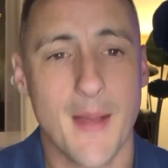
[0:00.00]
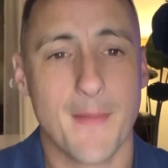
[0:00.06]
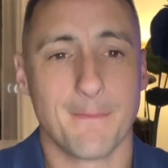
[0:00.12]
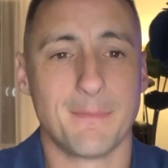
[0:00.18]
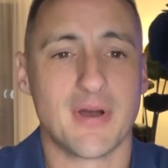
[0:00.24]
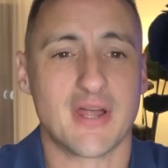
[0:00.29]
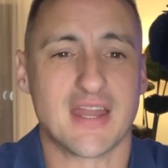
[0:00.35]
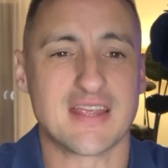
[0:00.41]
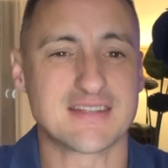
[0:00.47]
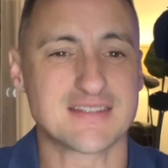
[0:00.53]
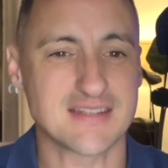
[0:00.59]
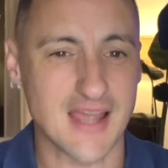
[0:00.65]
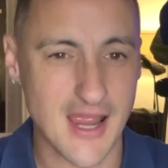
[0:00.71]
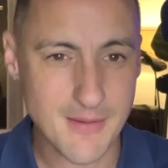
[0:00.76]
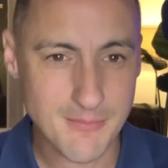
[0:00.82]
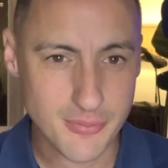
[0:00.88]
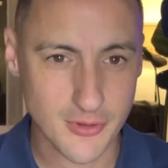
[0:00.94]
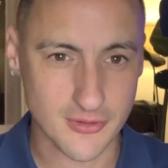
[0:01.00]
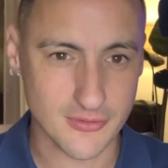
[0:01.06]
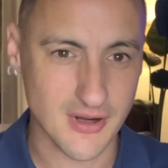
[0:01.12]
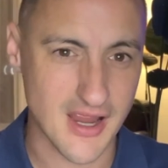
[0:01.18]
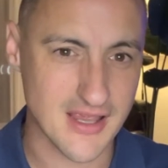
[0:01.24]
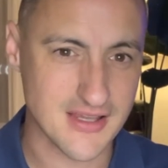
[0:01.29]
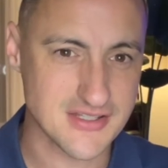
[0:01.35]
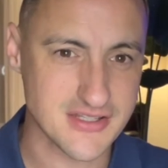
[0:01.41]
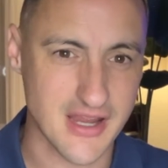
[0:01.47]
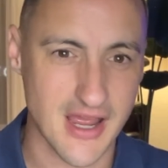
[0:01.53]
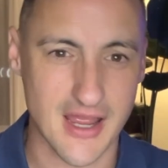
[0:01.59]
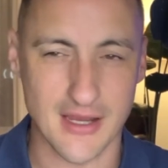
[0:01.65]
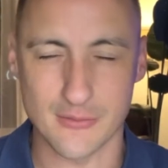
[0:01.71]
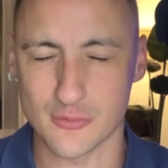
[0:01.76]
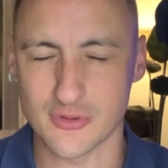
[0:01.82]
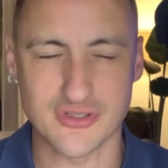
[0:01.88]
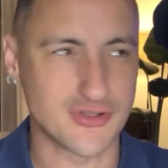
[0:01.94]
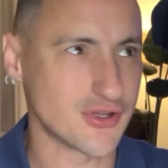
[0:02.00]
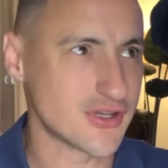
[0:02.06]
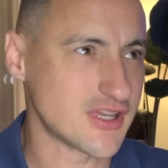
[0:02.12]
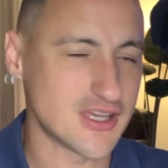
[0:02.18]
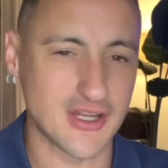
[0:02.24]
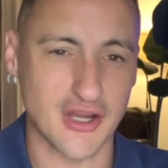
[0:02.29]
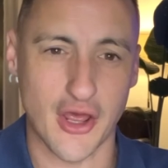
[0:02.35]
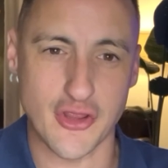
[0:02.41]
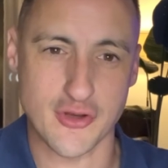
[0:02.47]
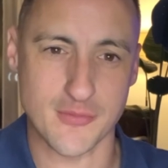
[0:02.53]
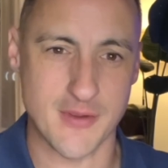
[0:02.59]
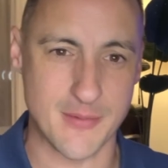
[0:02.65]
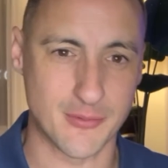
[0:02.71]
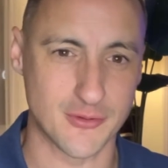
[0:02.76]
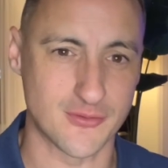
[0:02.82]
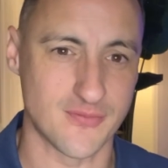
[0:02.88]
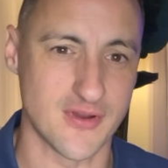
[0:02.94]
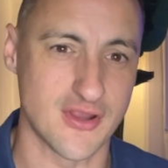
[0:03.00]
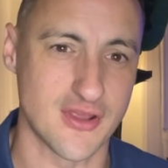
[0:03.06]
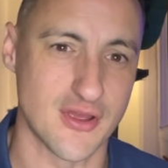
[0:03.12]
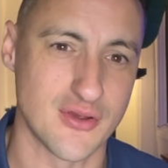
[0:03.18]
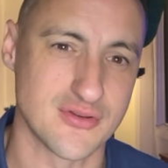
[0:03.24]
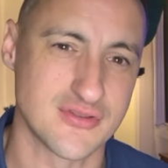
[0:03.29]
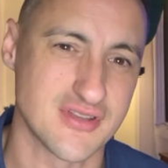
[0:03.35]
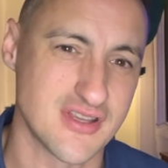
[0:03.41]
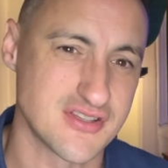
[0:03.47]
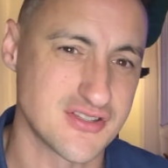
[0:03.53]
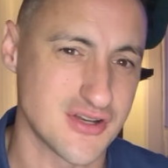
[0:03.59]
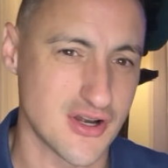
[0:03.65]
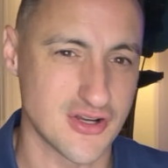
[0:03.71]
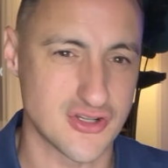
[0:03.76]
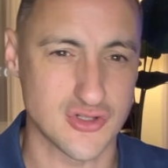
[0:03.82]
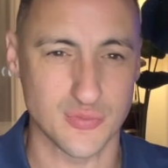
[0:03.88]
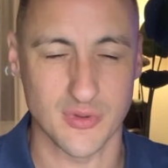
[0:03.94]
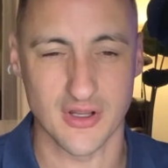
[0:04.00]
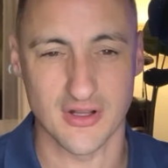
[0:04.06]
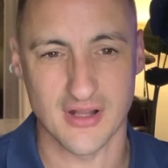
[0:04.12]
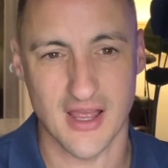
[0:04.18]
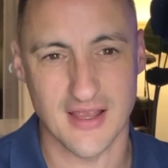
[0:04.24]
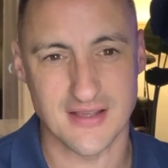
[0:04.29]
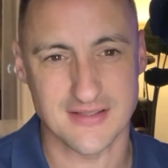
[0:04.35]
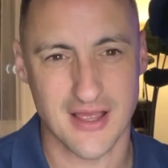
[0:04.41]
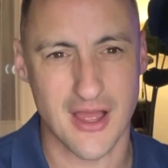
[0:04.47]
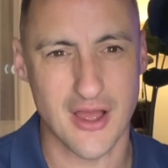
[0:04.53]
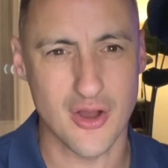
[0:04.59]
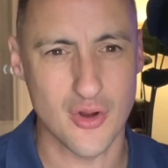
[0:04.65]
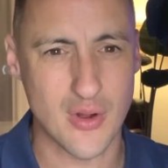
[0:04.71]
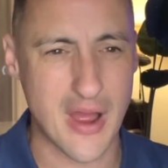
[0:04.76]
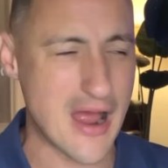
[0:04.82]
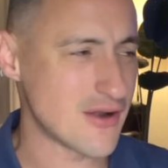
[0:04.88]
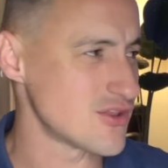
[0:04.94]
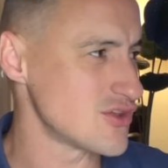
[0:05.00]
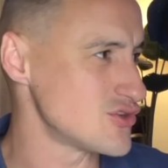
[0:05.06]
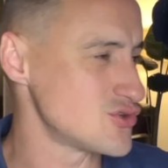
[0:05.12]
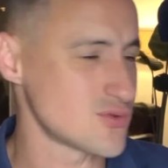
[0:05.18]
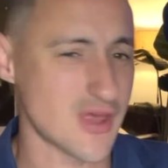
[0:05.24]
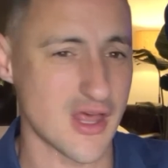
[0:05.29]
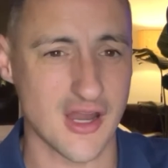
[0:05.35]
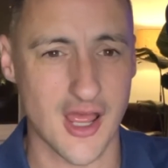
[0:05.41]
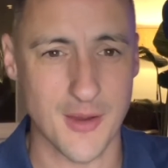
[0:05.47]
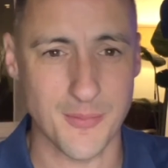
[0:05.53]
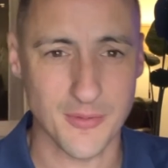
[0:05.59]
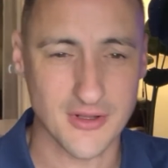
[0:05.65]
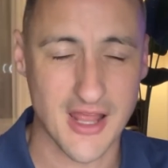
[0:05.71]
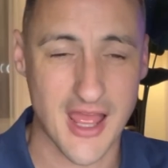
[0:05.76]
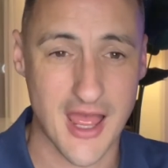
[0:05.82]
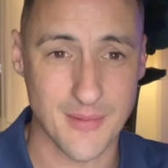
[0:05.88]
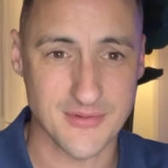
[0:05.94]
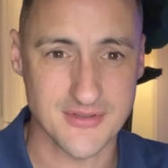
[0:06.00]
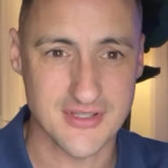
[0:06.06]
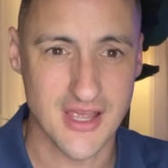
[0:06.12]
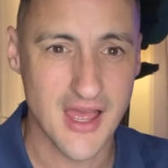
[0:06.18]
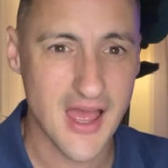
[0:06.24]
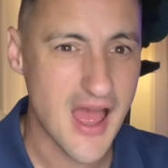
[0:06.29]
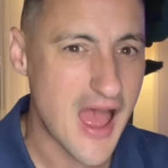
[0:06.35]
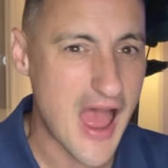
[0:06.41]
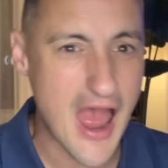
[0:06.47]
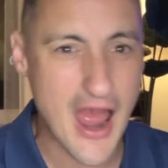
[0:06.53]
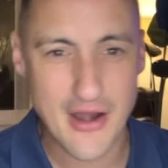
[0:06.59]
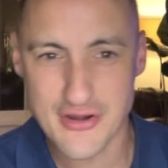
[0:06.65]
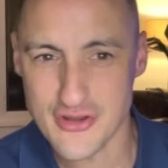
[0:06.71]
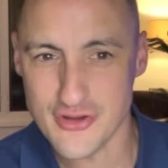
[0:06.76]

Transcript: But as time progressed, I was looking at other people's videos and started to realize, oh, how do you do that hyperlapse? How do